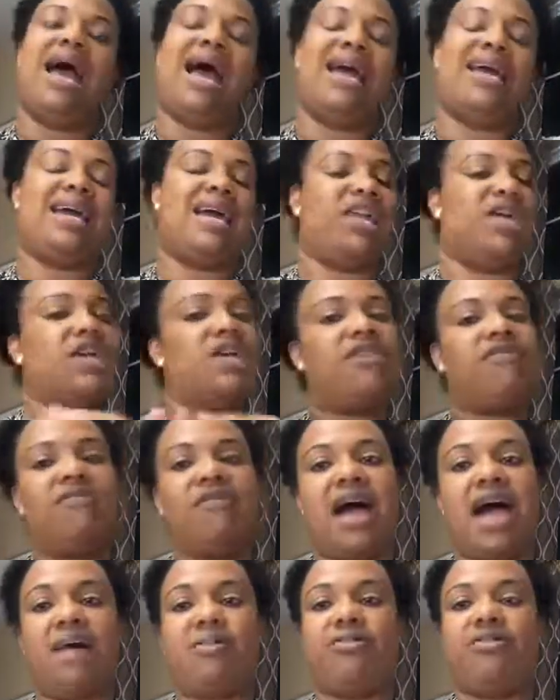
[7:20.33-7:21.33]
I got a good
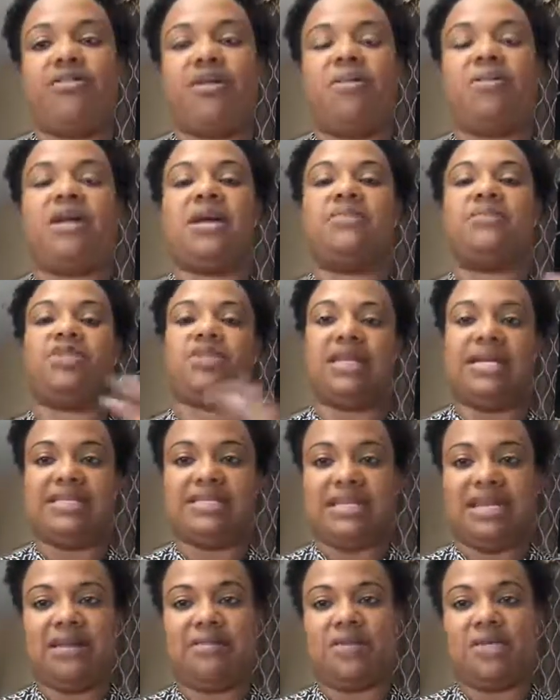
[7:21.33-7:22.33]
vibe from him. So I
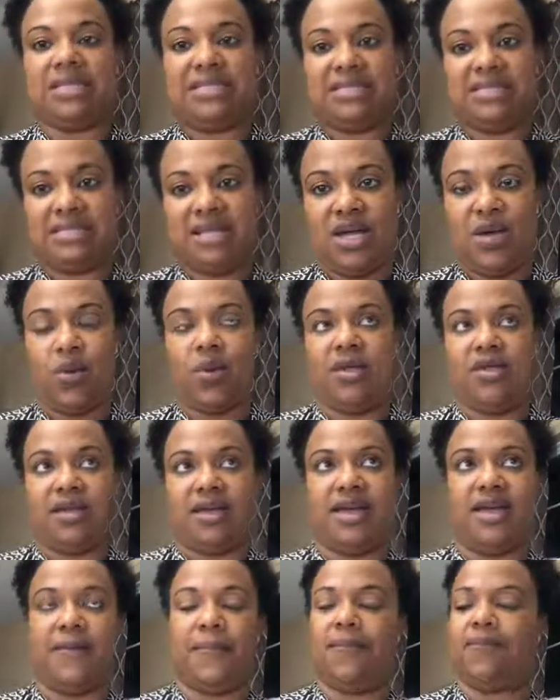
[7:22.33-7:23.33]
said, I'm going to stick with
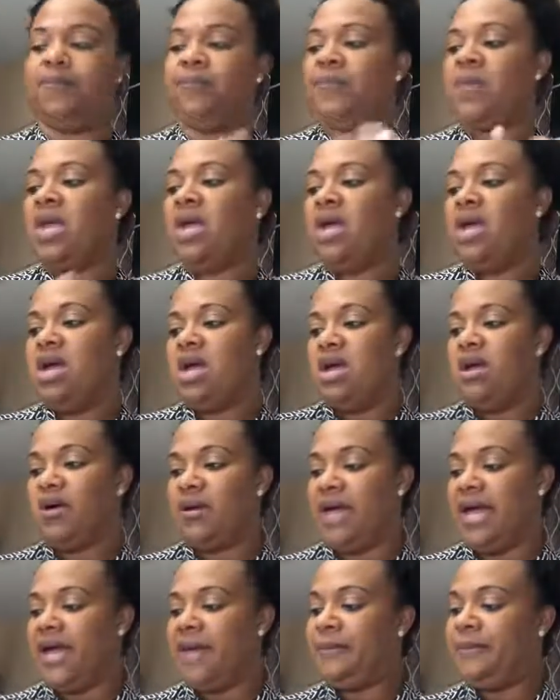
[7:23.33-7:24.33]
him.
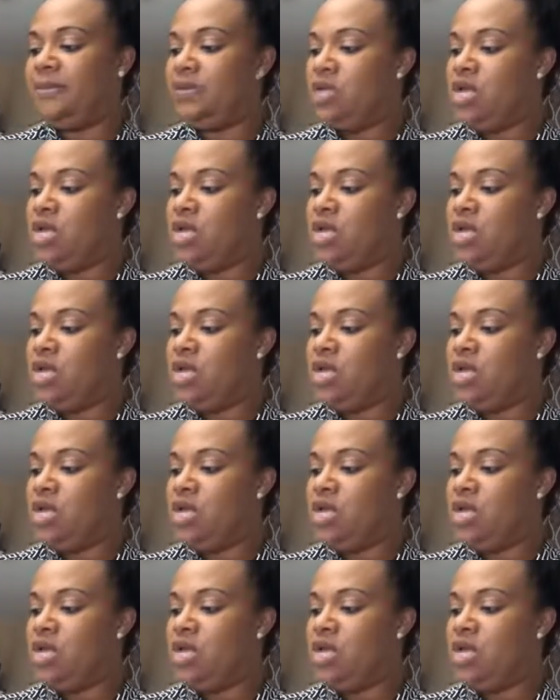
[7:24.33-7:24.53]
Okay.